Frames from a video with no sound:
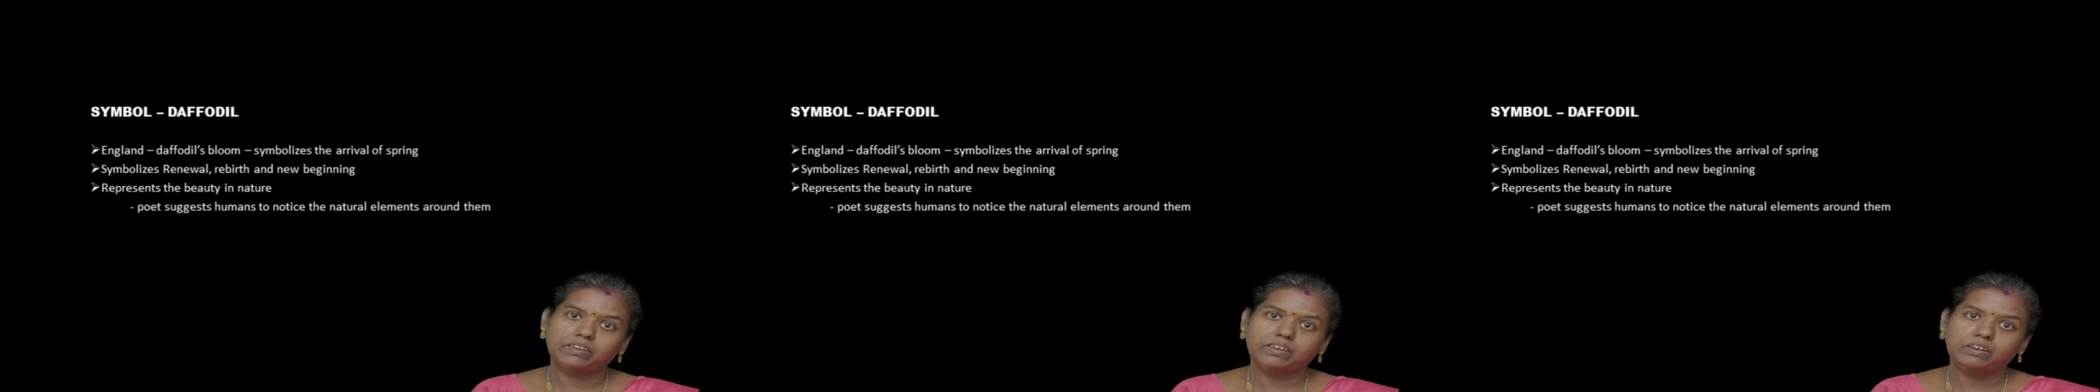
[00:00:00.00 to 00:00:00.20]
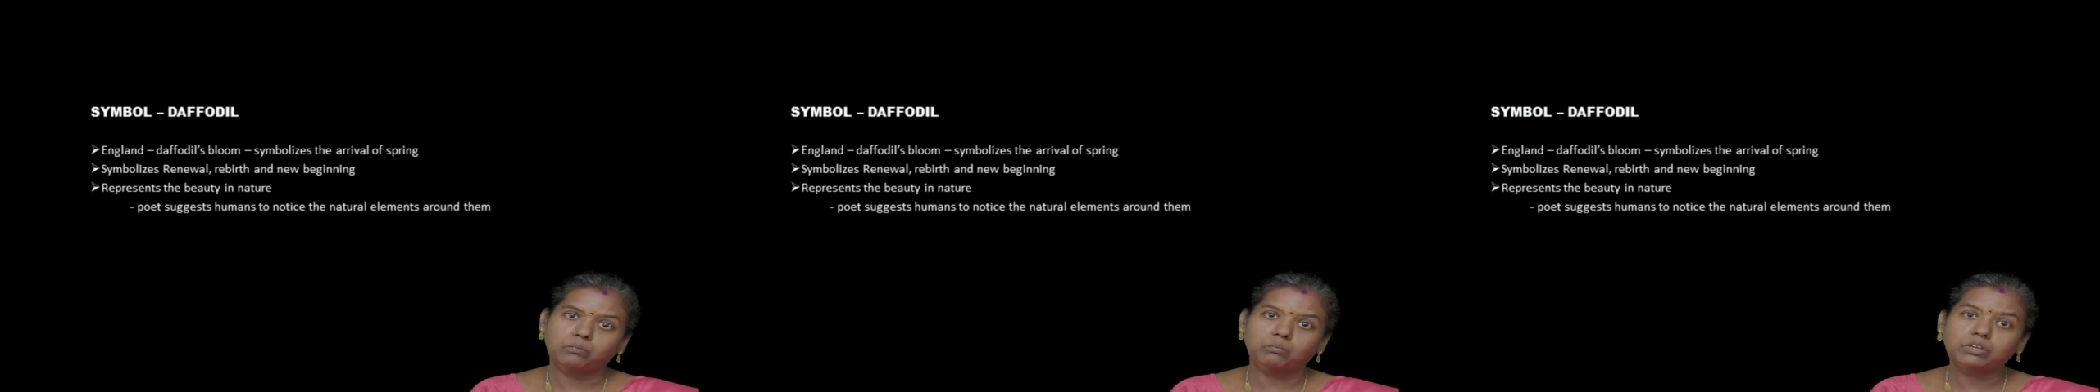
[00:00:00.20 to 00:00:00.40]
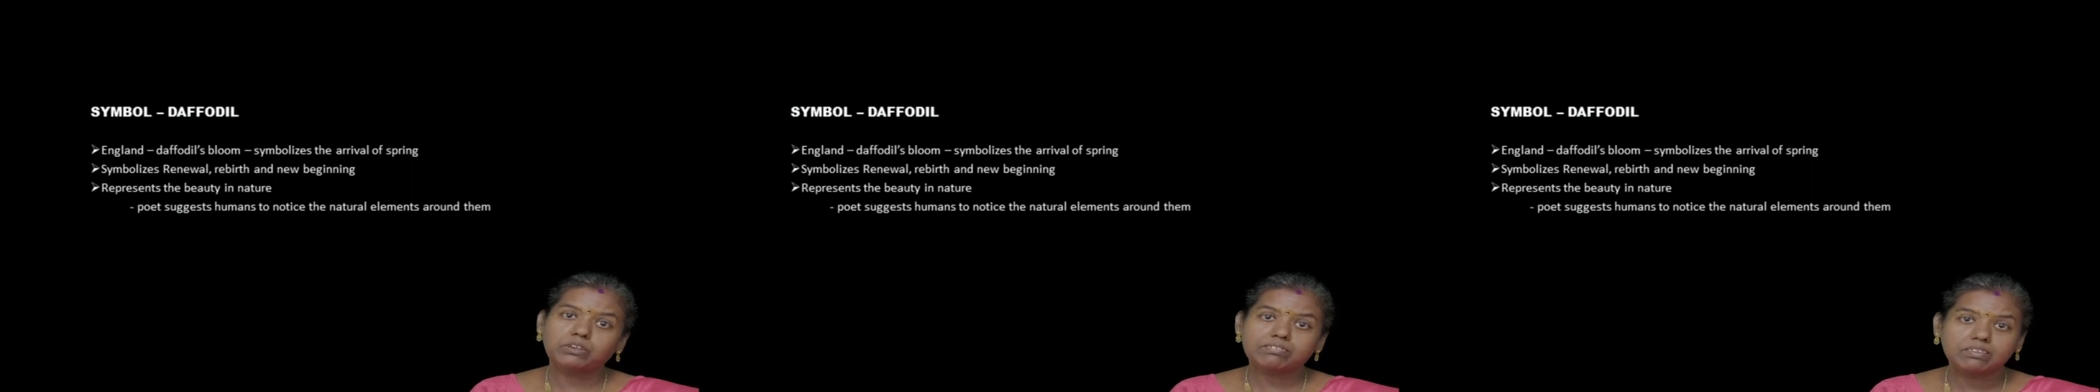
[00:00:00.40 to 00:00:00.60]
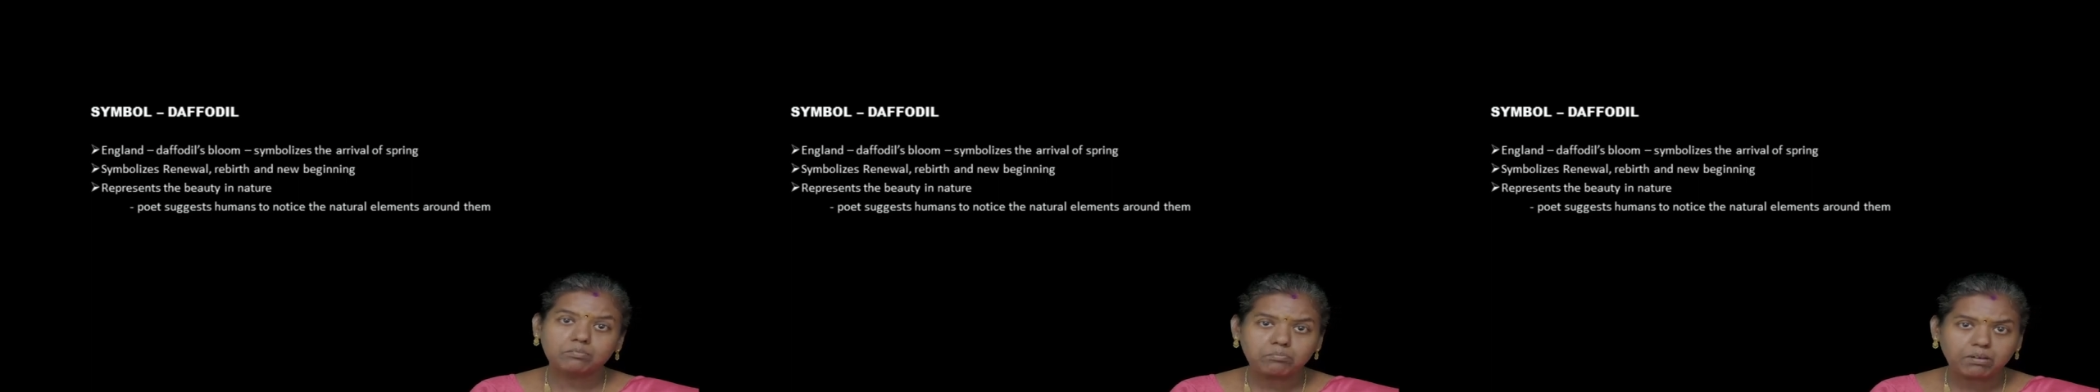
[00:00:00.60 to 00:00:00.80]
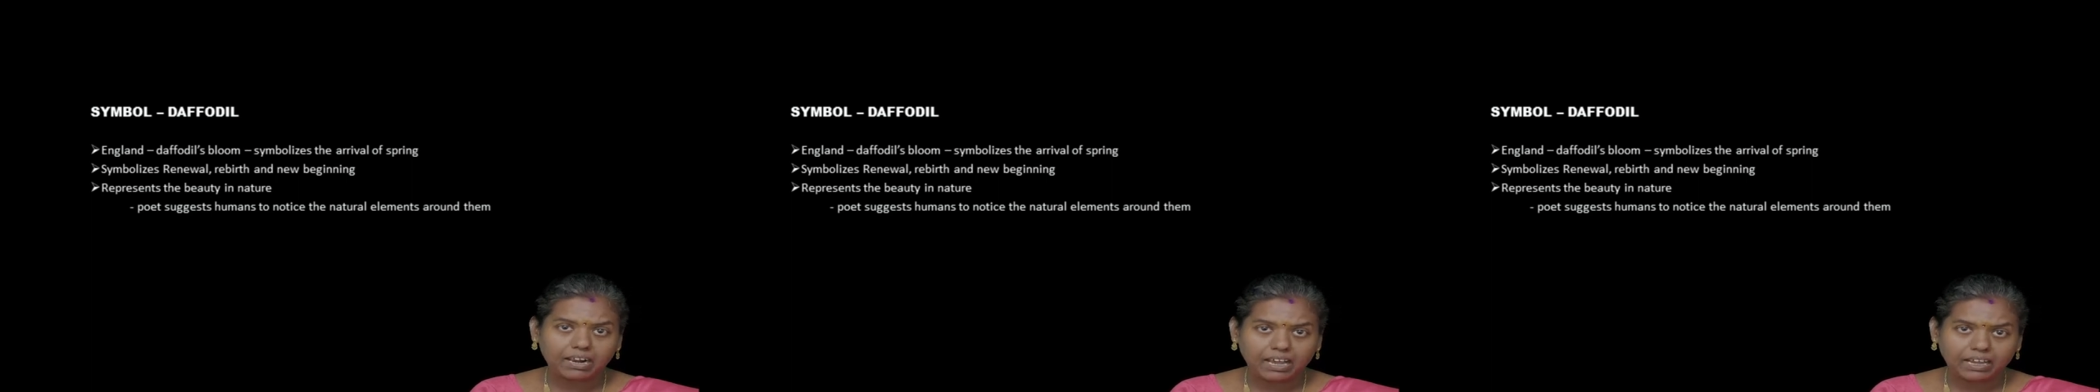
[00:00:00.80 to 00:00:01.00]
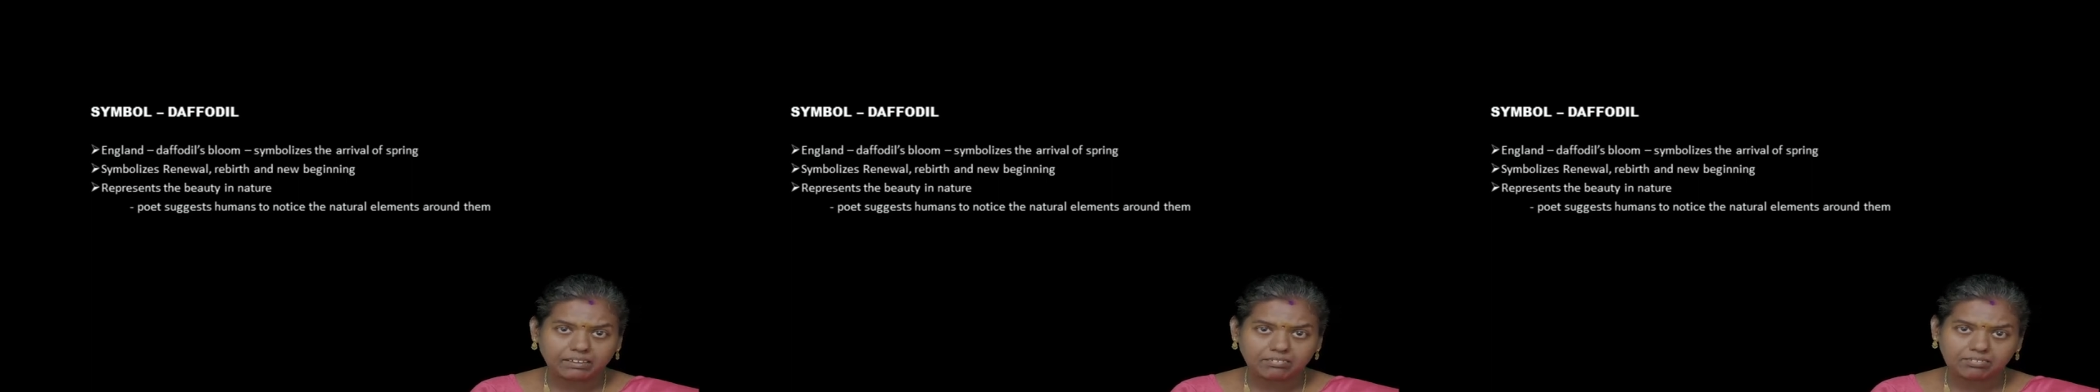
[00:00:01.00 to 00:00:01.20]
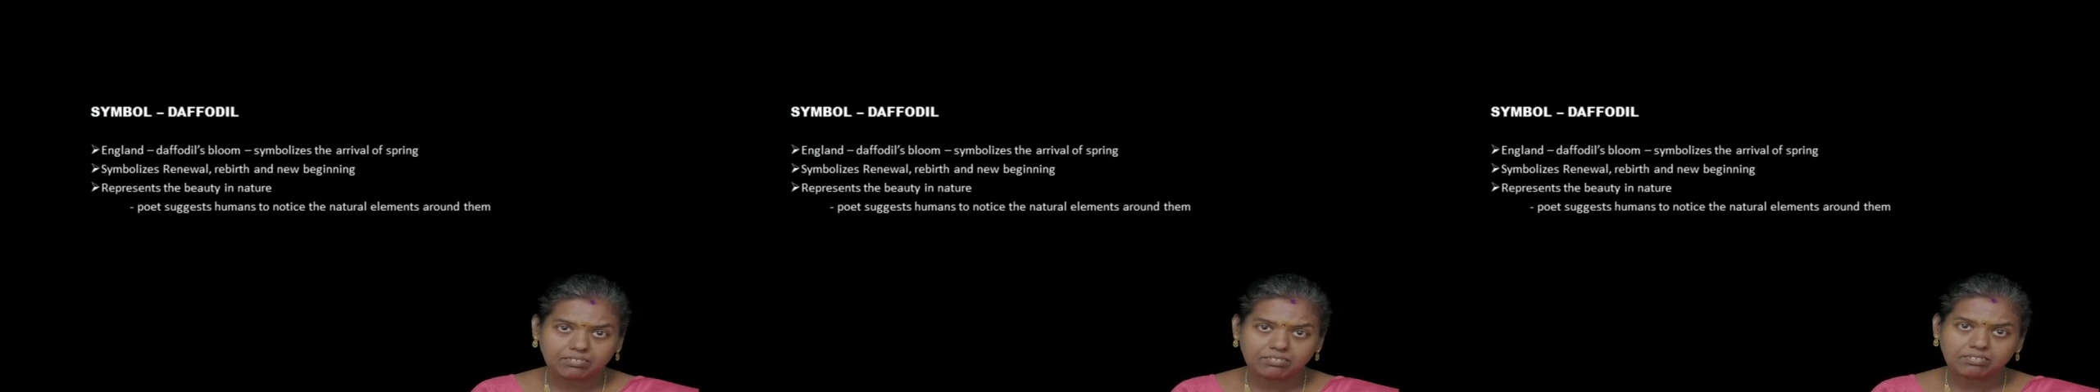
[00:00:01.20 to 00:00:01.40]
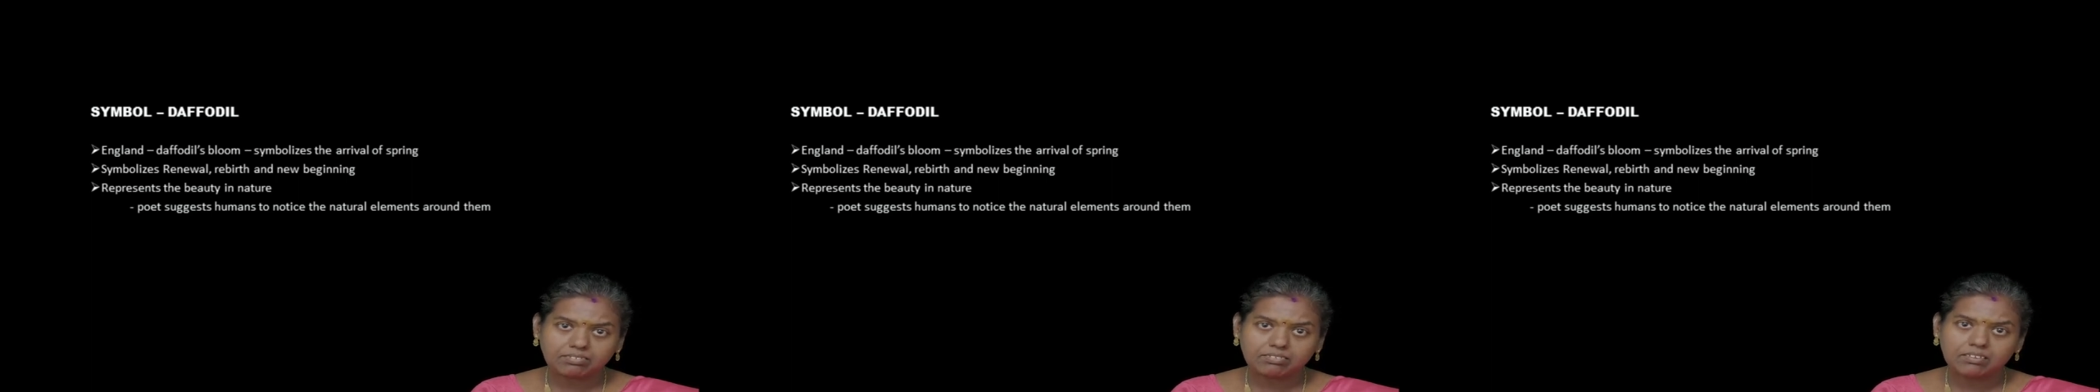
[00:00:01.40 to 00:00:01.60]
which
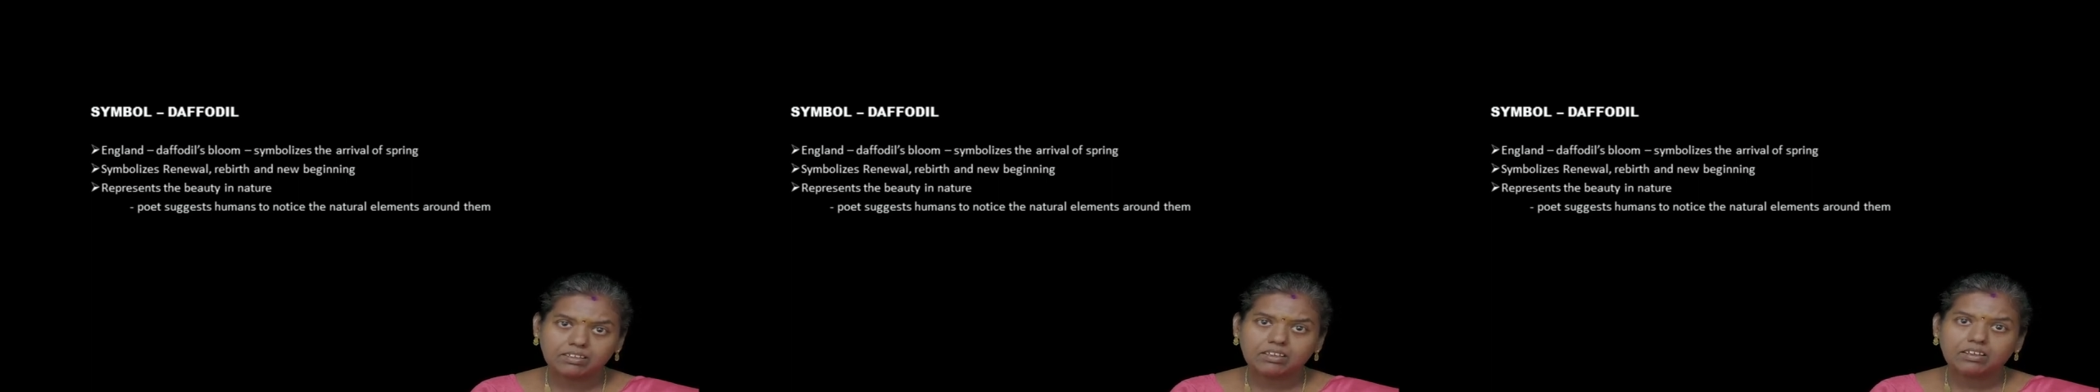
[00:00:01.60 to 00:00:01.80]
symbolizes